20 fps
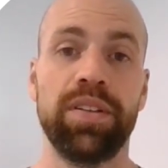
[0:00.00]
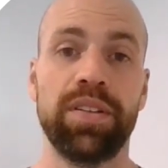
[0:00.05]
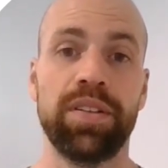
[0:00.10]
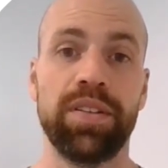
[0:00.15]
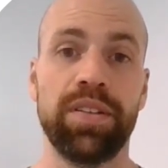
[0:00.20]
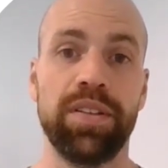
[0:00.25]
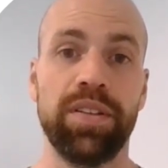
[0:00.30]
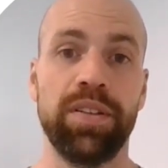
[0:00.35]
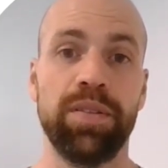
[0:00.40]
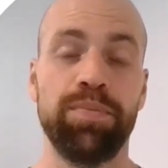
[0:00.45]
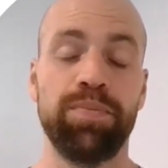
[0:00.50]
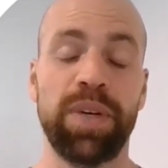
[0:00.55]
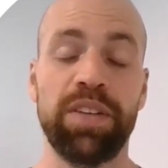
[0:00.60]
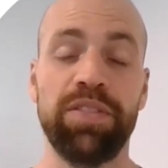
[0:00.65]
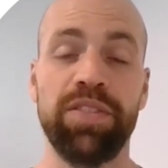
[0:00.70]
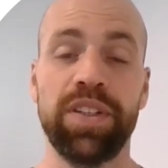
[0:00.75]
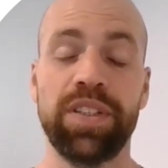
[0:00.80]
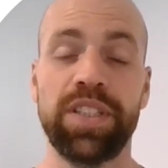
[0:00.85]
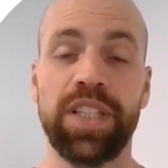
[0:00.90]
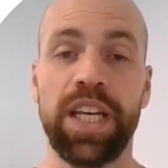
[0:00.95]
the
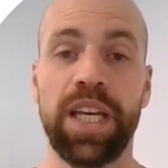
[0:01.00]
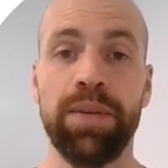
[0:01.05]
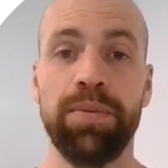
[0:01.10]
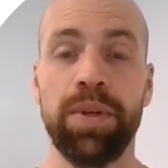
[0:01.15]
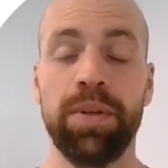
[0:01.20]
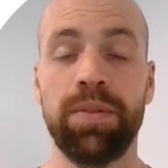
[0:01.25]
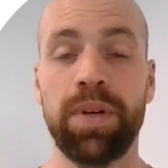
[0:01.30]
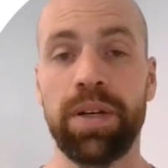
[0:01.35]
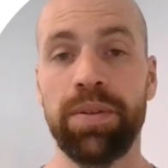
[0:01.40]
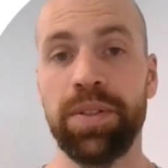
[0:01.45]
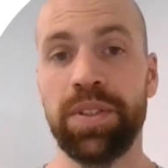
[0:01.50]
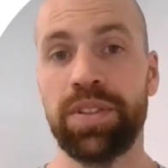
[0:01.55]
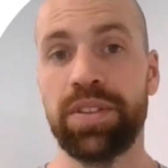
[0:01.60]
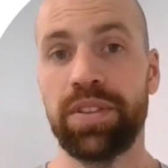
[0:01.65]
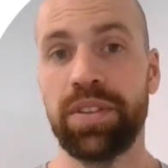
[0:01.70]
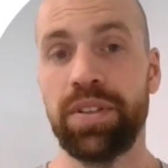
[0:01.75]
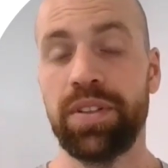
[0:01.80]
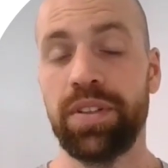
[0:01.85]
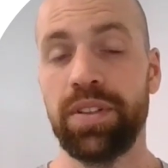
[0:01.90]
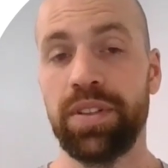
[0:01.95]
buffer table where we
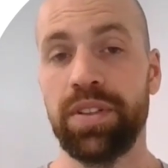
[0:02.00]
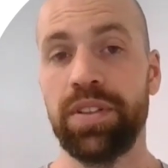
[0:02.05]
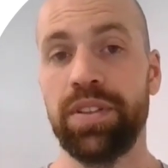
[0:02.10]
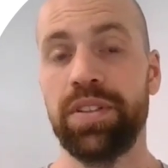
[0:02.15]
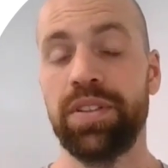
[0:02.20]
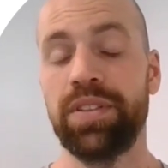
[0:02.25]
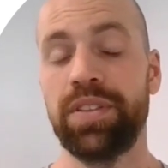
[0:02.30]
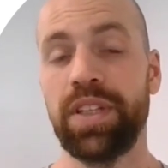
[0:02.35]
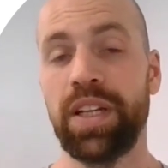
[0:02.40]
store